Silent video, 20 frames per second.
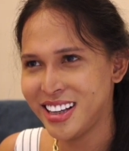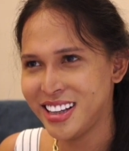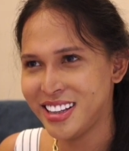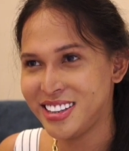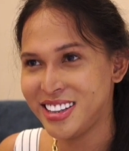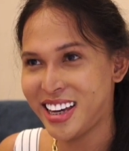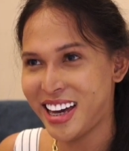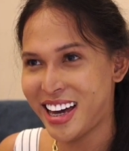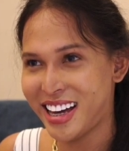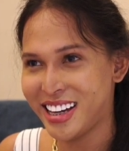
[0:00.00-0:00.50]

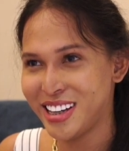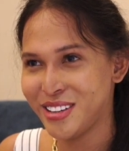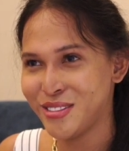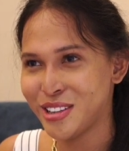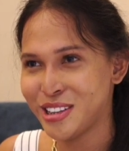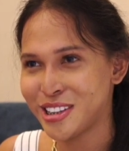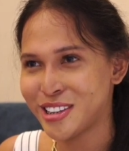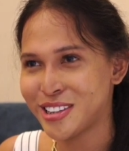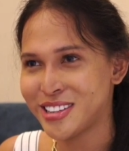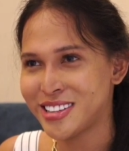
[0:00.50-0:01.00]
Yeah, it
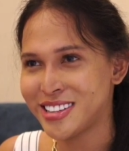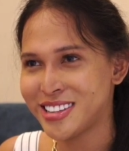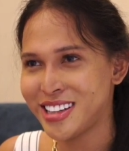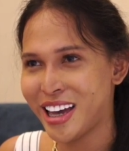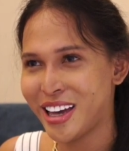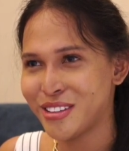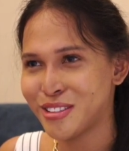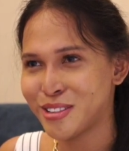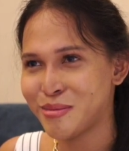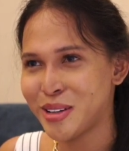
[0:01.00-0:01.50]
was
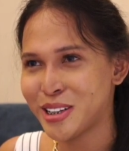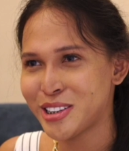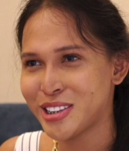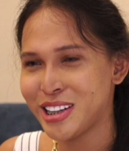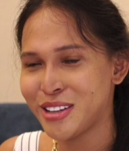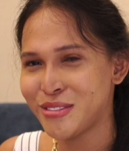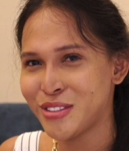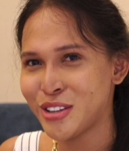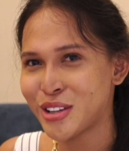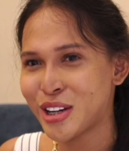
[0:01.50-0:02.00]
safe,
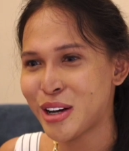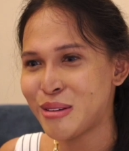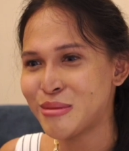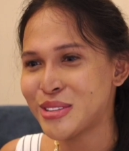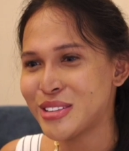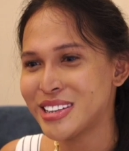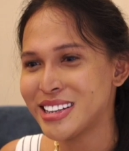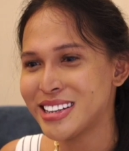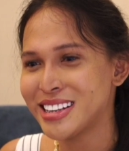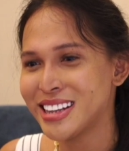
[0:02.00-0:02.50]
especially if you
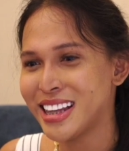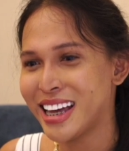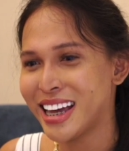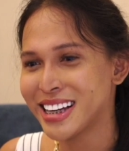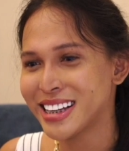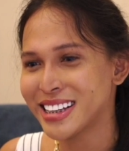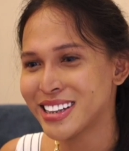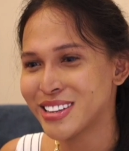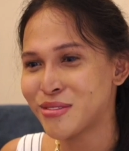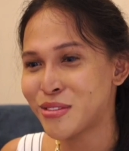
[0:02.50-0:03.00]
come
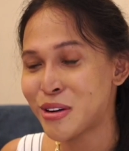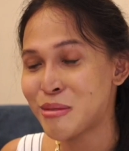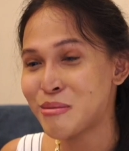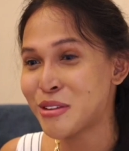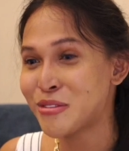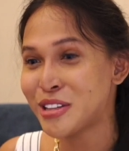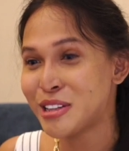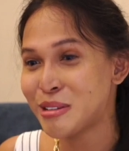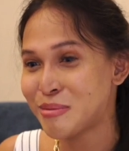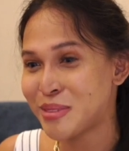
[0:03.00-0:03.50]
like from the
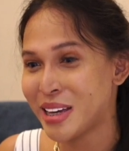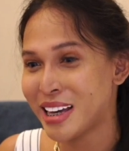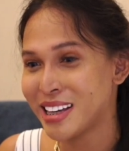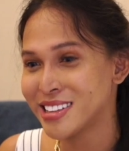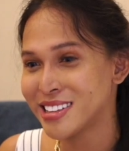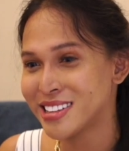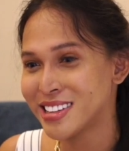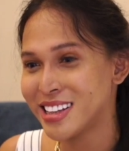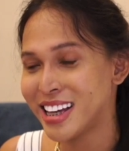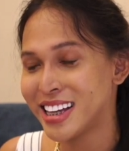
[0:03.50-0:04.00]

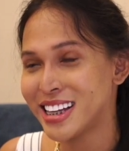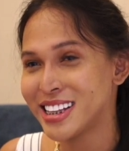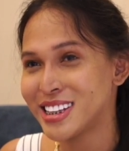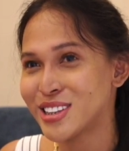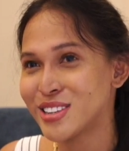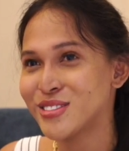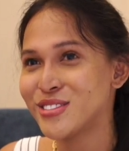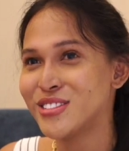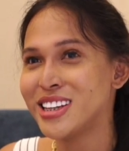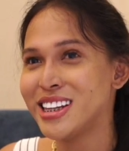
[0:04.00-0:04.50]
Philippines. Like
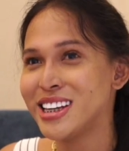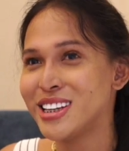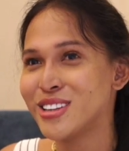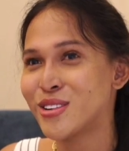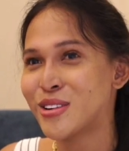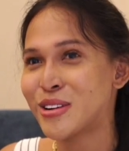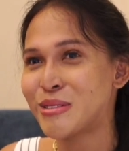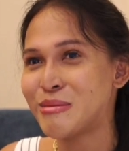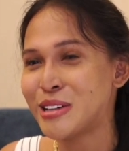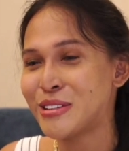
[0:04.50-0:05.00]
it's really
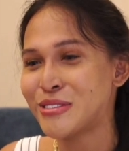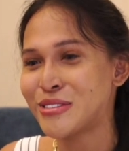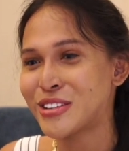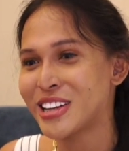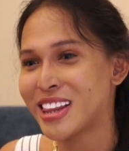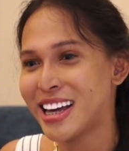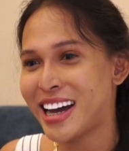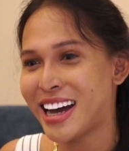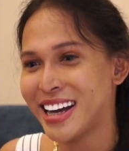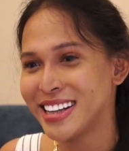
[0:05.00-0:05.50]
normal
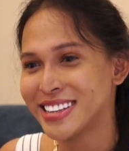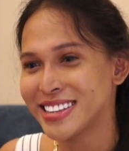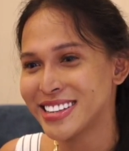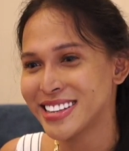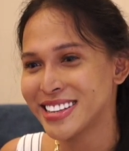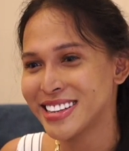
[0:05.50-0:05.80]
for that.